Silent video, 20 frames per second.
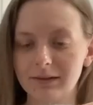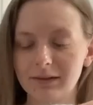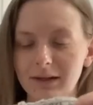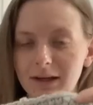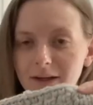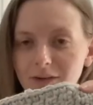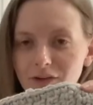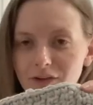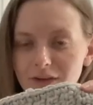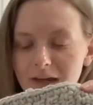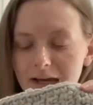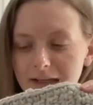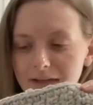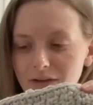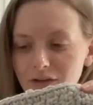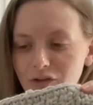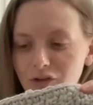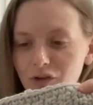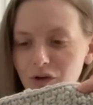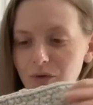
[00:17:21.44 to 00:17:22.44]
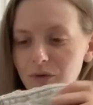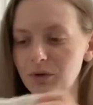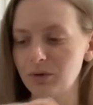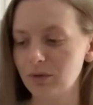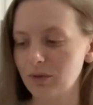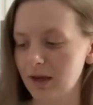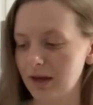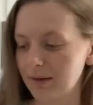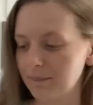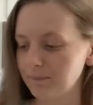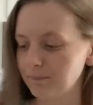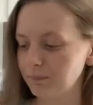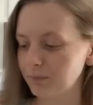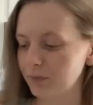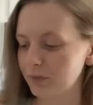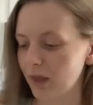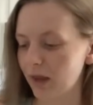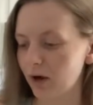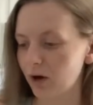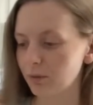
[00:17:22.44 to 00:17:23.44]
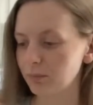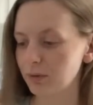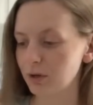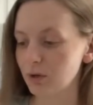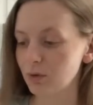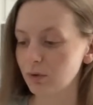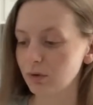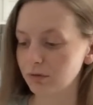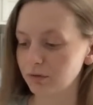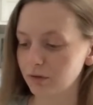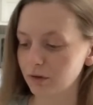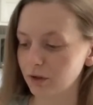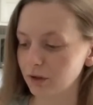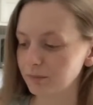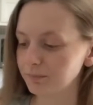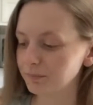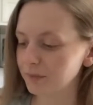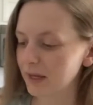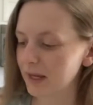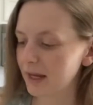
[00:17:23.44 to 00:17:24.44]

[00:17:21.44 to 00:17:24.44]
I just had to show you them. They are beautiful.